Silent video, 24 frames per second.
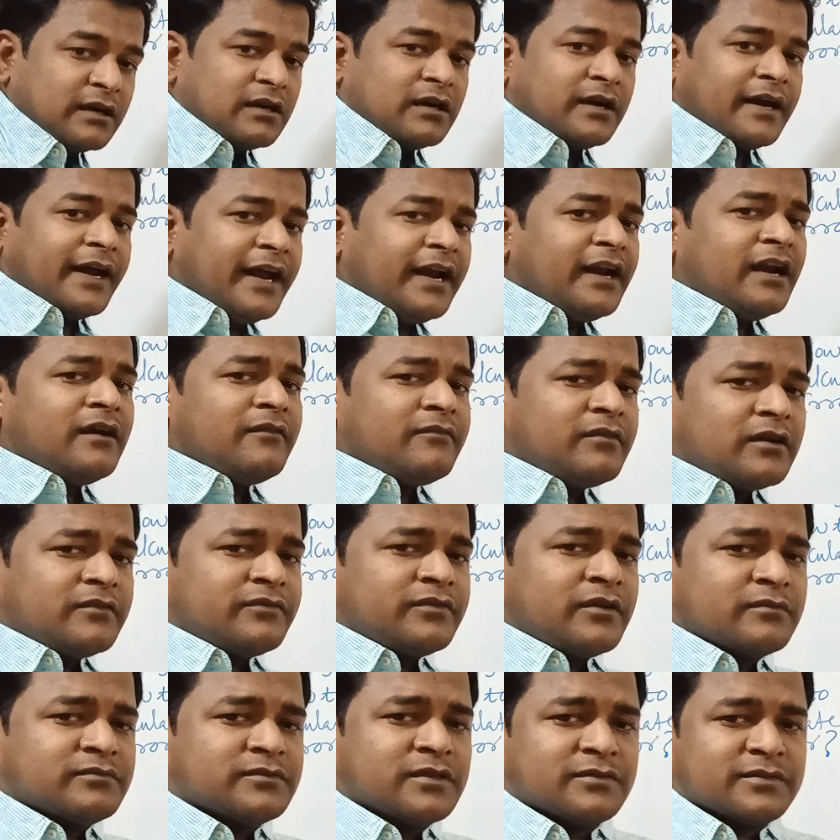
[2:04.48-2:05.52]
n number of
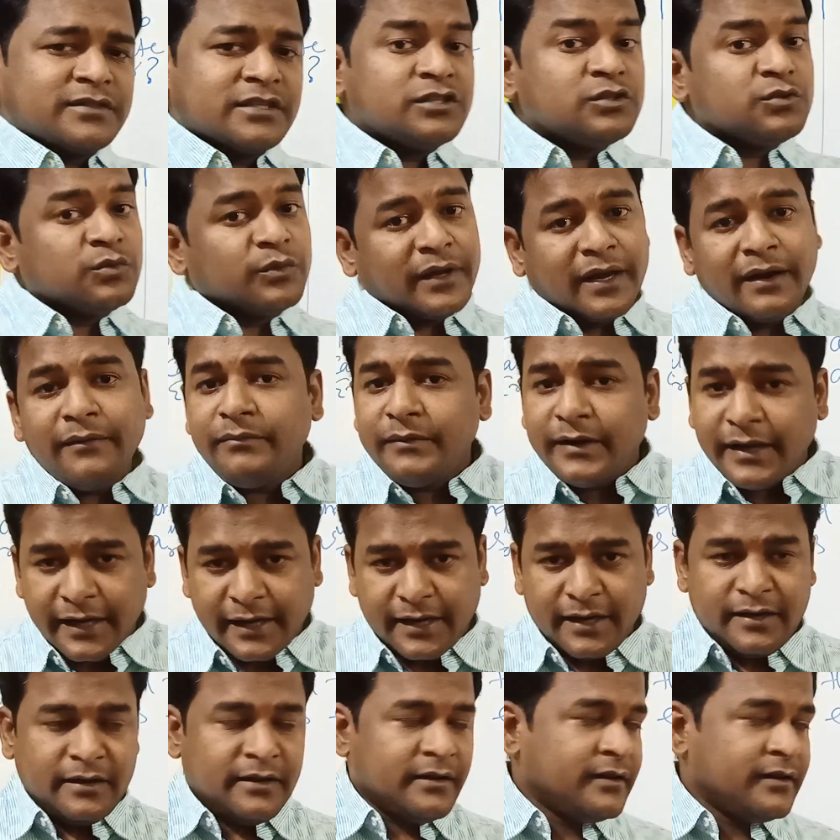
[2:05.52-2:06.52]
observations we have taken.